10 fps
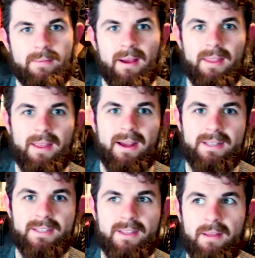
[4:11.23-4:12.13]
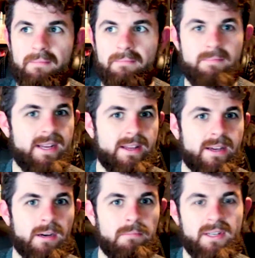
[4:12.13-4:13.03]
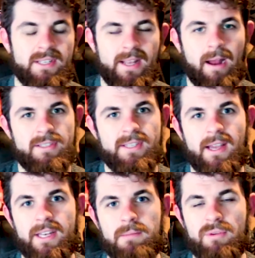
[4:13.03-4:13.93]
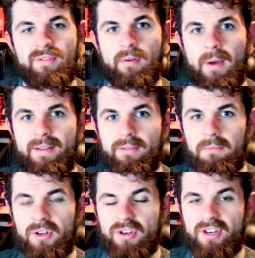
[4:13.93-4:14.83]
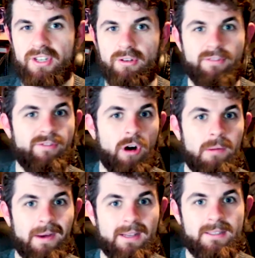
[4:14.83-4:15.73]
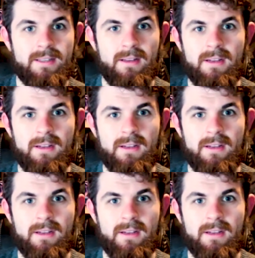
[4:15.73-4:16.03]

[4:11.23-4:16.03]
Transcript: and that is that media companies are now starting to move away from the traditional formats.